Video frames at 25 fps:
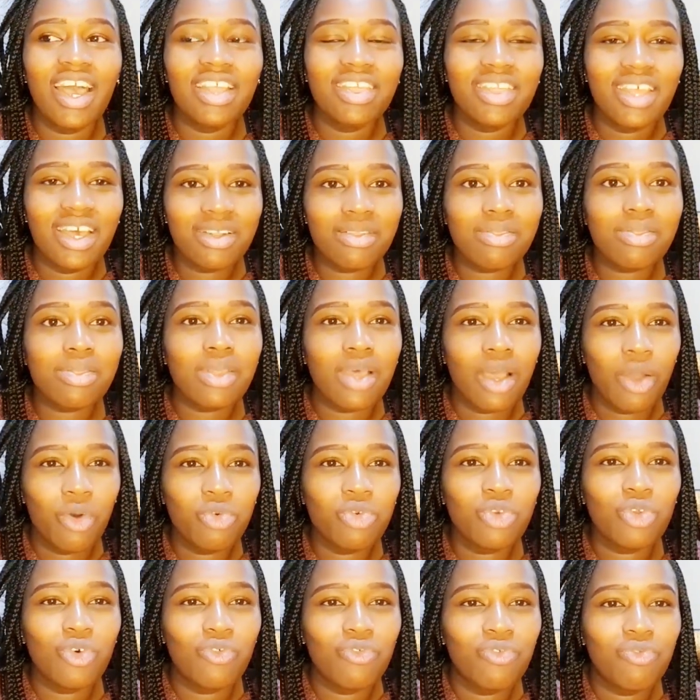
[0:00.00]
that
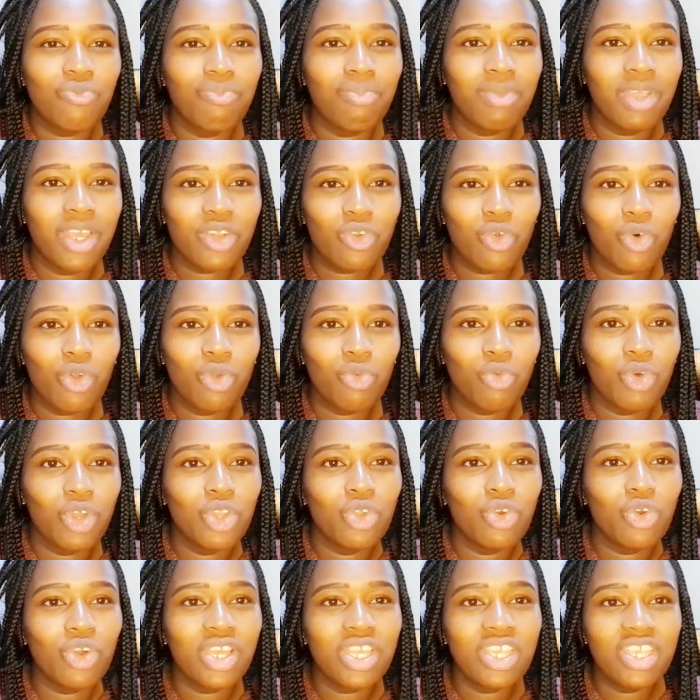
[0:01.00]
sound of metal when
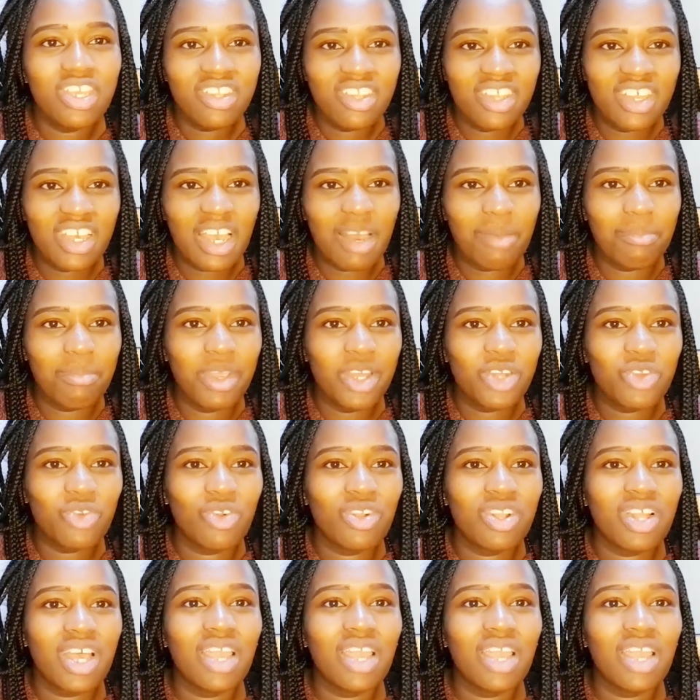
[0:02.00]
you are hitting a metal.